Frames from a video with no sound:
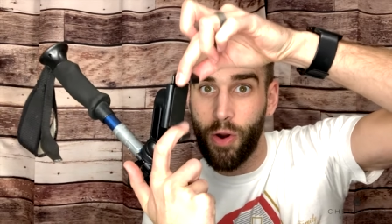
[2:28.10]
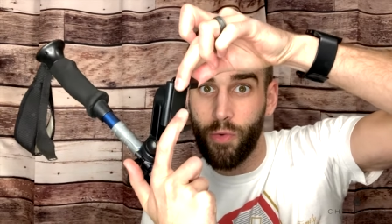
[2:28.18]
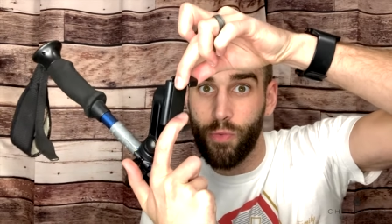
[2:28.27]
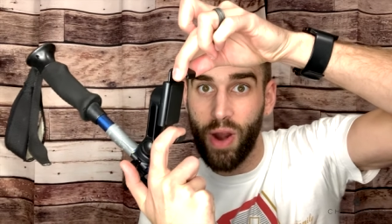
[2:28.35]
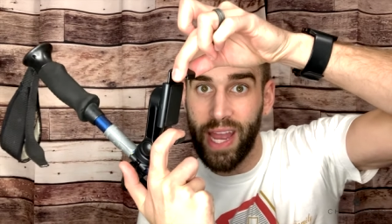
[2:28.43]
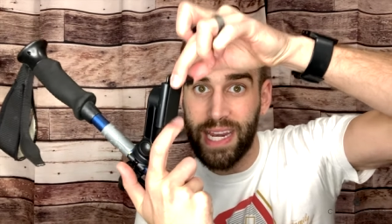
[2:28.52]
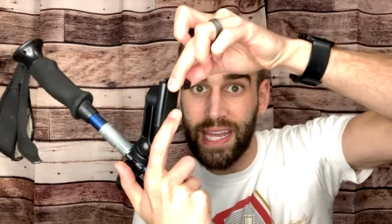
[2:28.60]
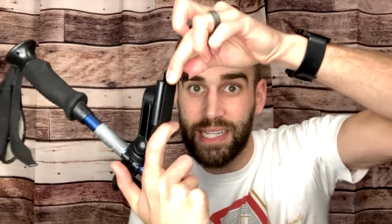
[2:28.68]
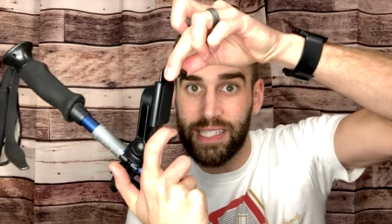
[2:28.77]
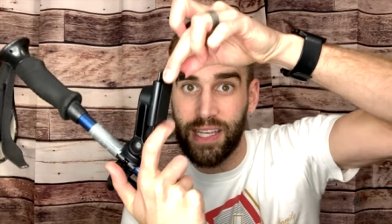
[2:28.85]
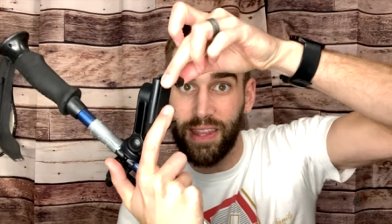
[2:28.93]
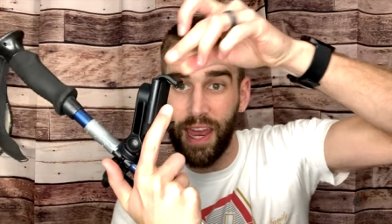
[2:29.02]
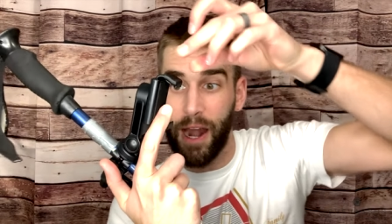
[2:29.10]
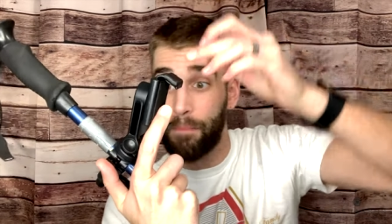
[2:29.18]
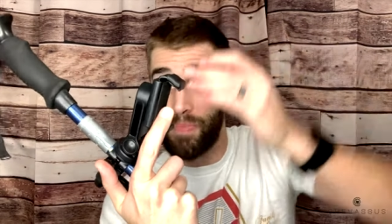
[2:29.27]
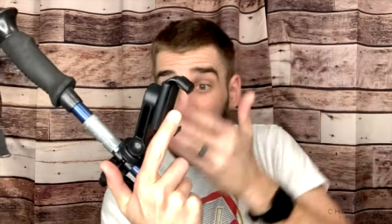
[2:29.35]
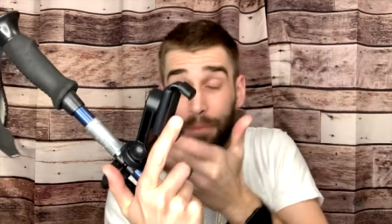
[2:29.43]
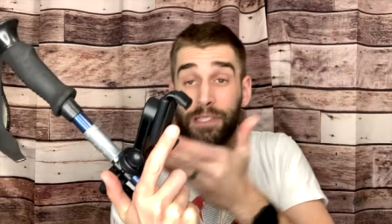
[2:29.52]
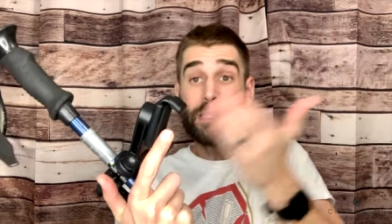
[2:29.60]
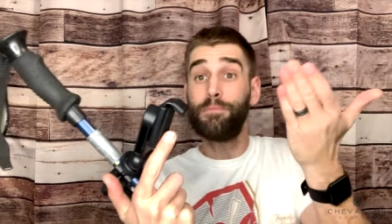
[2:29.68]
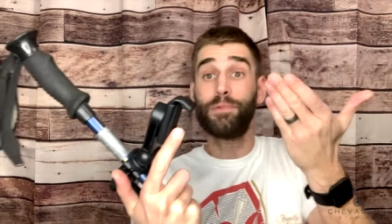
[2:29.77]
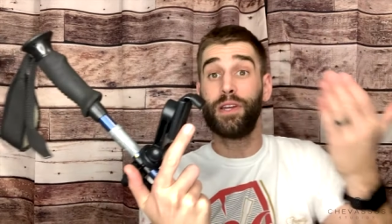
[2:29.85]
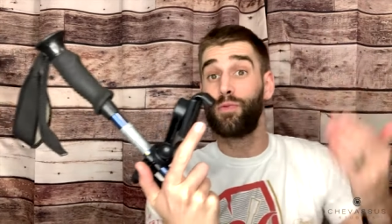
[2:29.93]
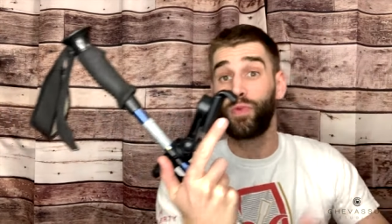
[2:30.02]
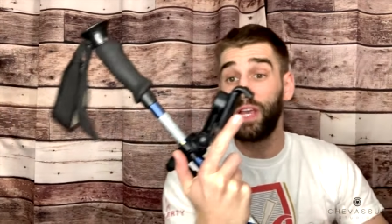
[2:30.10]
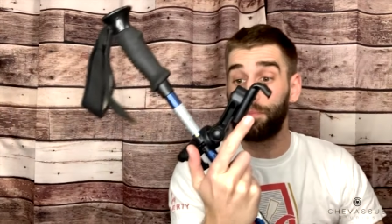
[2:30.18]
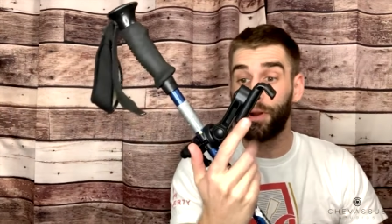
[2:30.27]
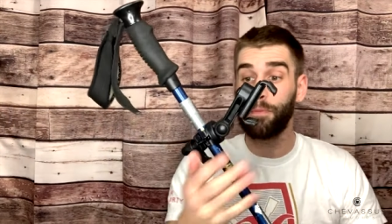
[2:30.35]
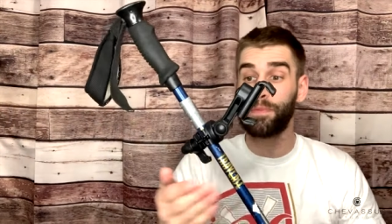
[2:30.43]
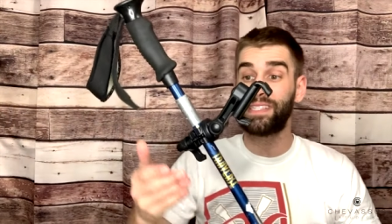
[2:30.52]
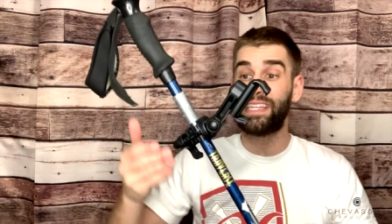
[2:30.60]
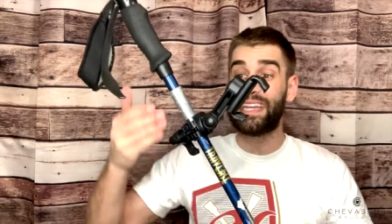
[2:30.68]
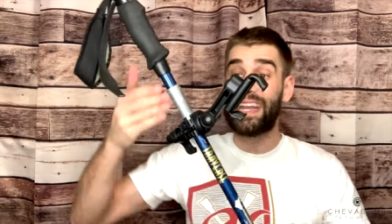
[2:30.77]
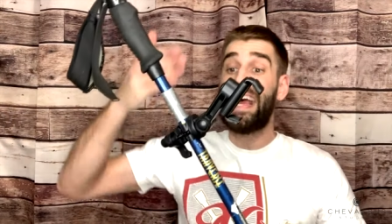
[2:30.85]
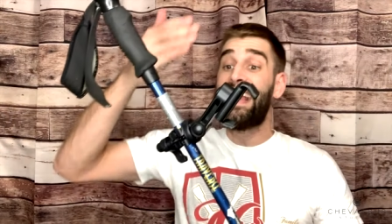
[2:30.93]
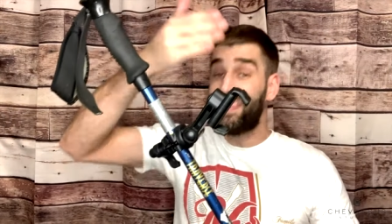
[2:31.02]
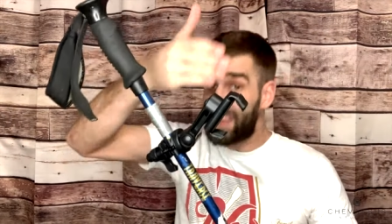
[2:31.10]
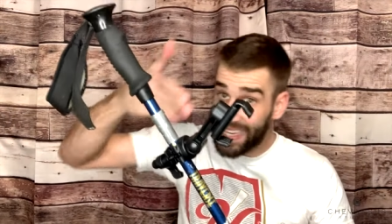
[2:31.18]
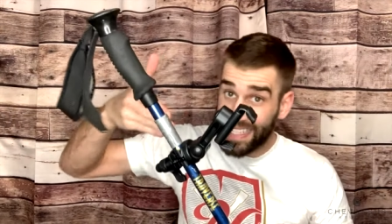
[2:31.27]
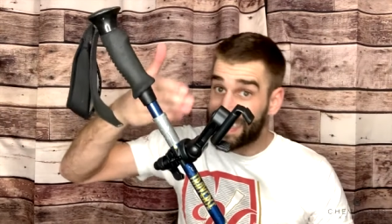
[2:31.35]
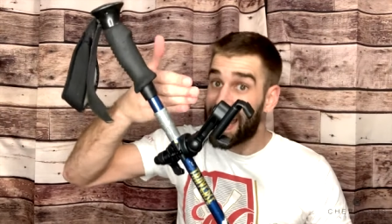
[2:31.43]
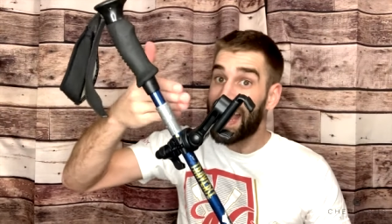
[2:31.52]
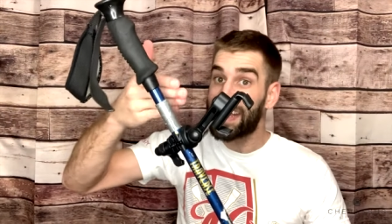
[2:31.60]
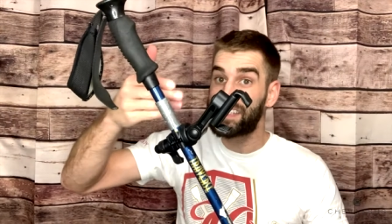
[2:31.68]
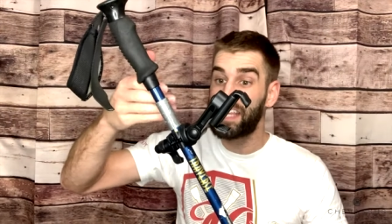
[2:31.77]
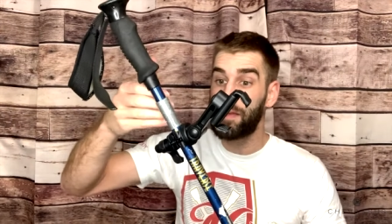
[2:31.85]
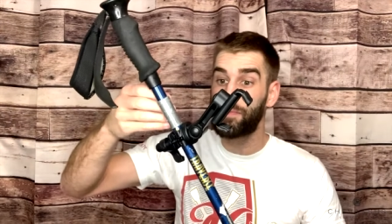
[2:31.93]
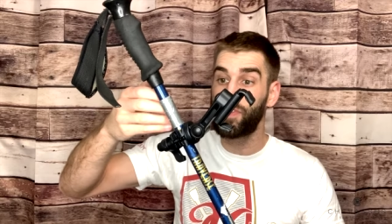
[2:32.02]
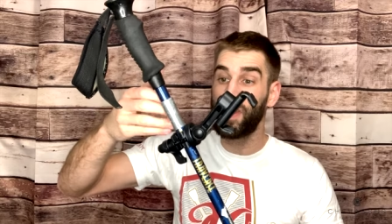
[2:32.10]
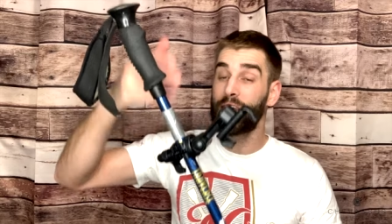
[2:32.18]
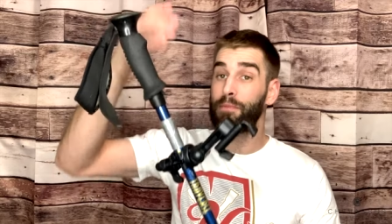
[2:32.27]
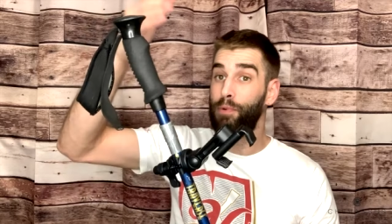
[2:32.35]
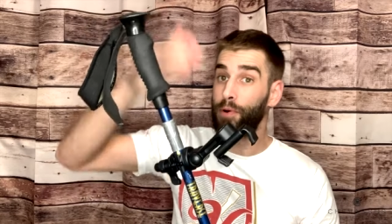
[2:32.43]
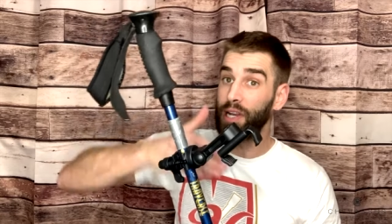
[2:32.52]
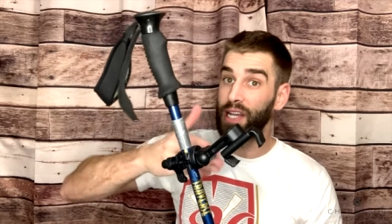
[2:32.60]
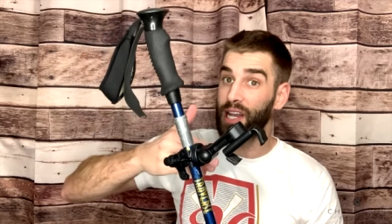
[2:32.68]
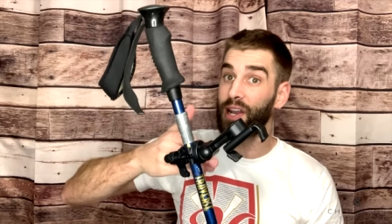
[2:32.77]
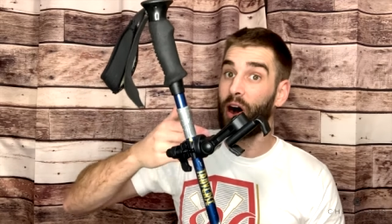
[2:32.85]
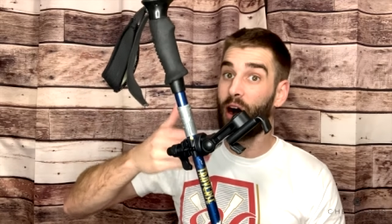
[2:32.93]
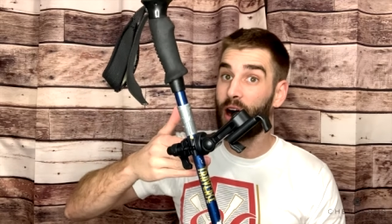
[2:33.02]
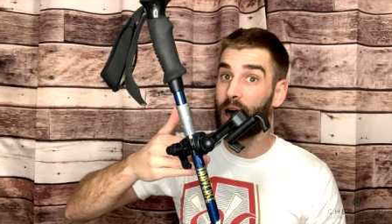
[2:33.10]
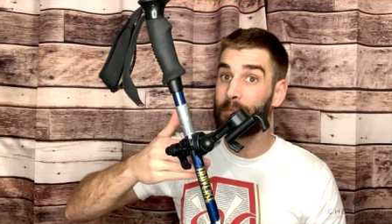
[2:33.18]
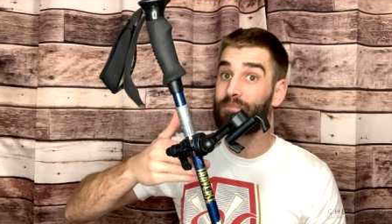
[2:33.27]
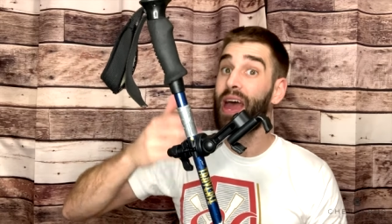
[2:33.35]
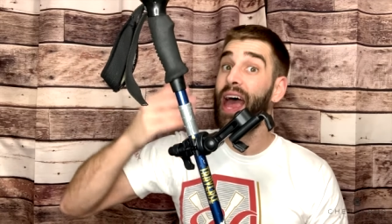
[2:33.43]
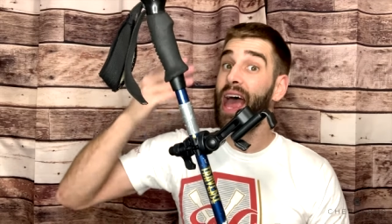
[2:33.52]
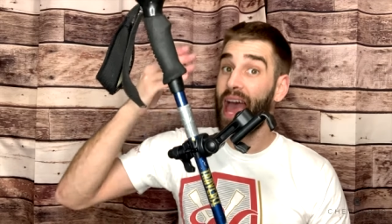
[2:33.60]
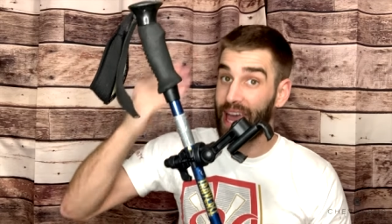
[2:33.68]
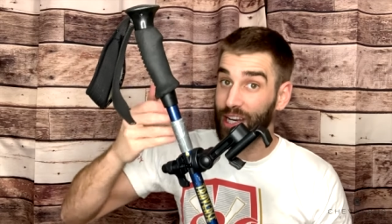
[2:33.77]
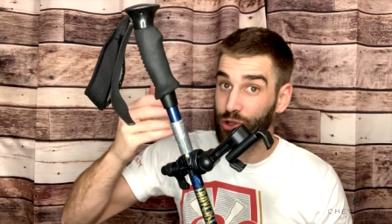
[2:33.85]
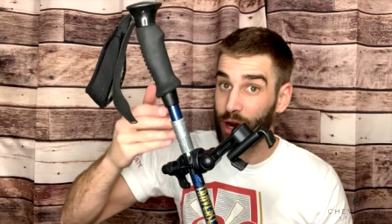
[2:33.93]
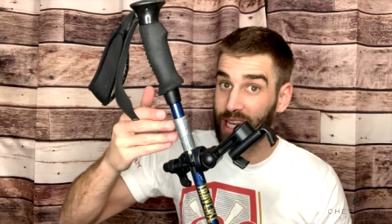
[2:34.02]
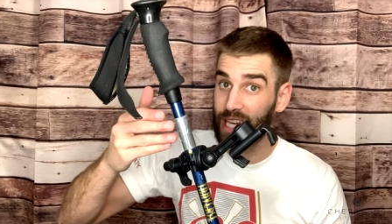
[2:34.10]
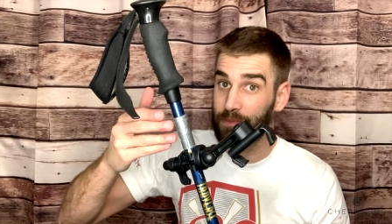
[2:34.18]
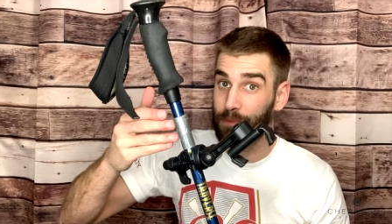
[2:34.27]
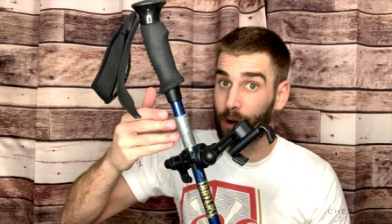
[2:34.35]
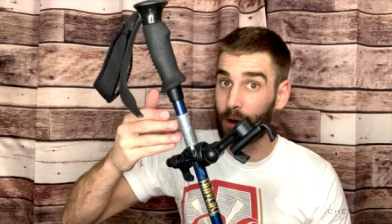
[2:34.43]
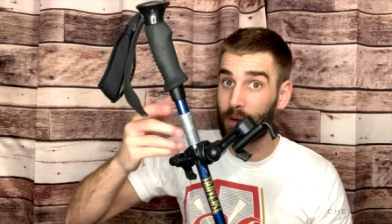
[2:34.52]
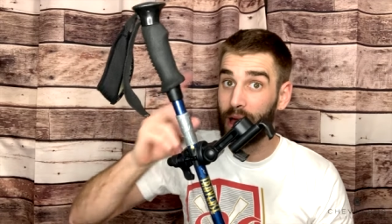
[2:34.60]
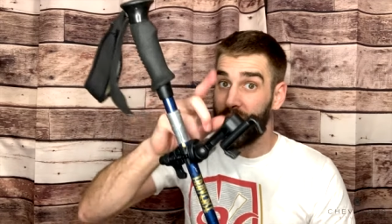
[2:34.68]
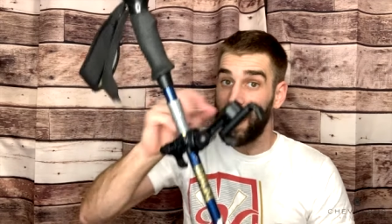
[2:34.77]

right into there. I'm simply repurposing the exact same thing and putting it on a trekking pole.